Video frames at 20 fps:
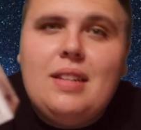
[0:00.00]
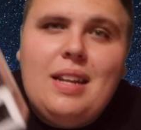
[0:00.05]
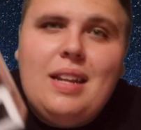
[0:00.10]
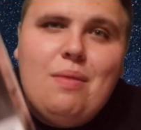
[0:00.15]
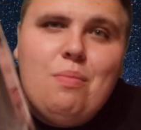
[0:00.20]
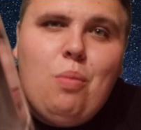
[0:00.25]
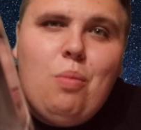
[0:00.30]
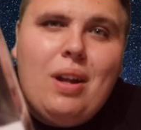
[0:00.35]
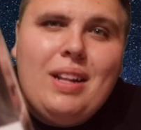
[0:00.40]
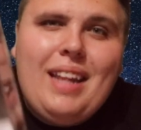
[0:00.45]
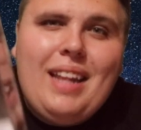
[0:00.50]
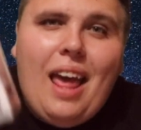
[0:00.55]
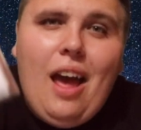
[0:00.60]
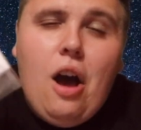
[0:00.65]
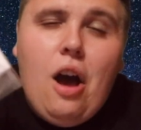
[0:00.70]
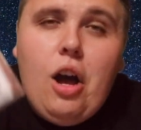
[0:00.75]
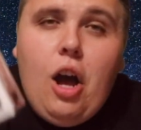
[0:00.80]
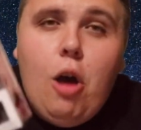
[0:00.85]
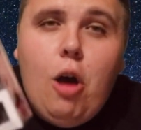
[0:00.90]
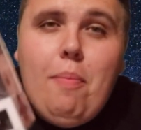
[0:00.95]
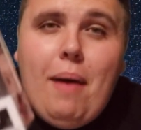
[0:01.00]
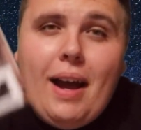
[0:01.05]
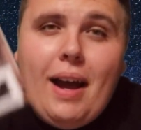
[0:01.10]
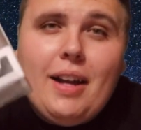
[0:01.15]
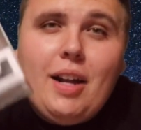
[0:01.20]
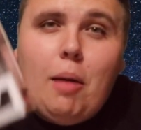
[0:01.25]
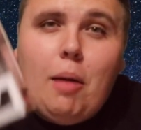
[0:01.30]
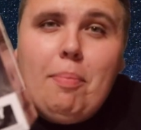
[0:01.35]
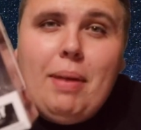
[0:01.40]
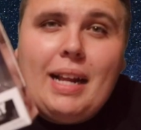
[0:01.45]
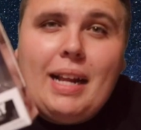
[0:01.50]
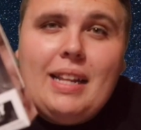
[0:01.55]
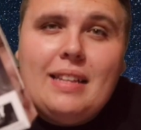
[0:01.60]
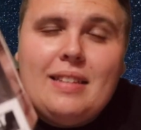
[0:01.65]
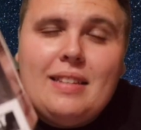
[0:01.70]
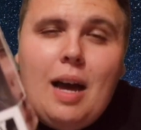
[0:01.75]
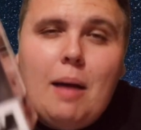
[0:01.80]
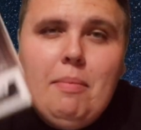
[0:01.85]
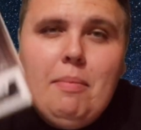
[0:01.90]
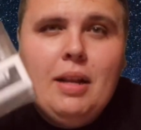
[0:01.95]
And then one day I'll go back and I'll pick
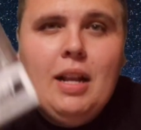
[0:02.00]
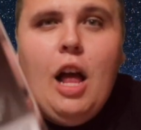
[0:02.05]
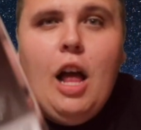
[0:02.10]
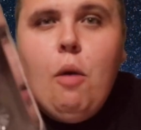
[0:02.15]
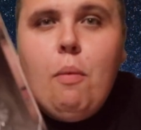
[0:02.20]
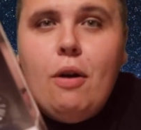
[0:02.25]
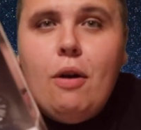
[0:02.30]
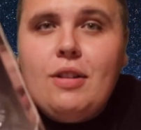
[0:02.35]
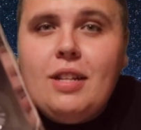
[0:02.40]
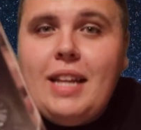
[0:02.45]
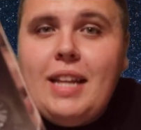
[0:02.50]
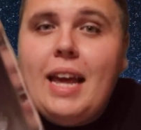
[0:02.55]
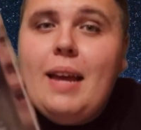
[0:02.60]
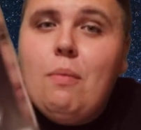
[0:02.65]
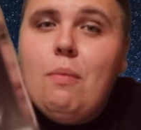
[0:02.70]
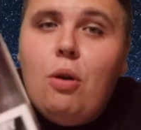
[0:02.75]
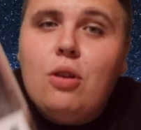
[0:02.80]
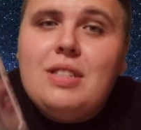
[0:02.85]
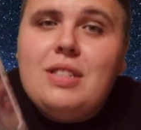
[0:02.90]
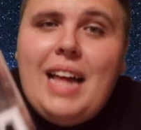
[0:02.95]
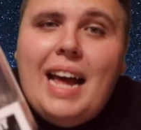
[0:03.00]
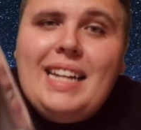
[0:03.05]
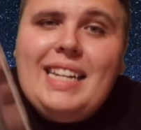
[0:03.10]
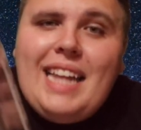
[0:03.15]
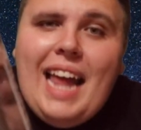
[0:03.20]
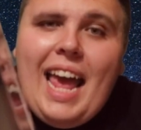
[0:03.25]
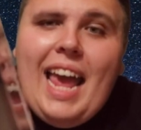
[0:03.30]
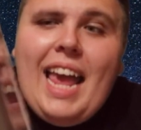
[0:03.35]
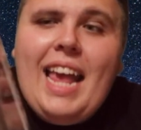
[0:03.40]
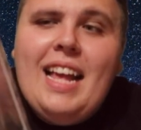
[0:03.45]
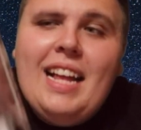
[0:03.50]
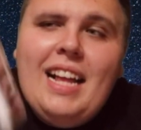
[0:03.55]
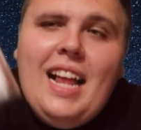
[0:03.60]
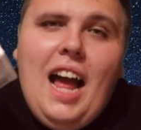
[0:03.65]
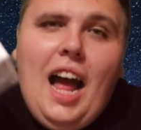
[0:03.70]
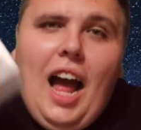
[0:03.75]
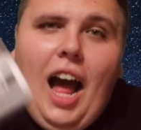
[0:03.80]
this up. Well, today was that day.